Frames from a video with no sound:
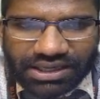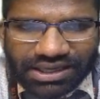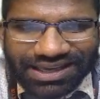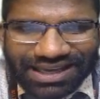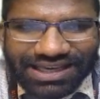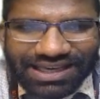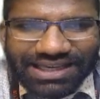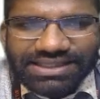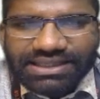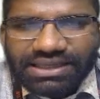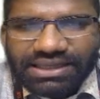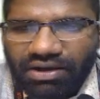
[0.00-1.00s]
is
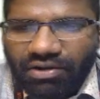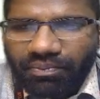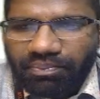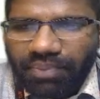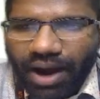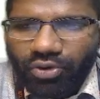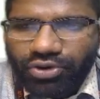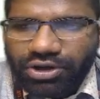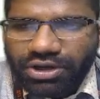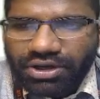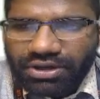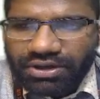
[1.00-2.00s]
bound
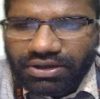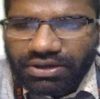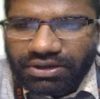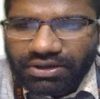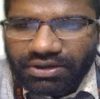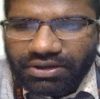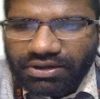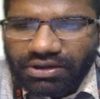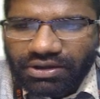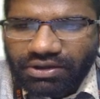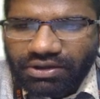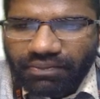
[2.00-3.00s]

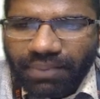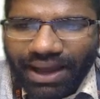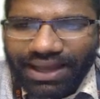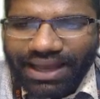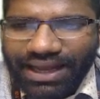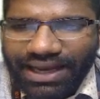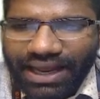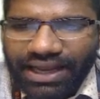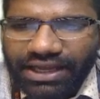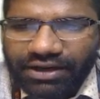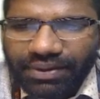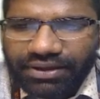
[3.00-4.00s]
by an agreement.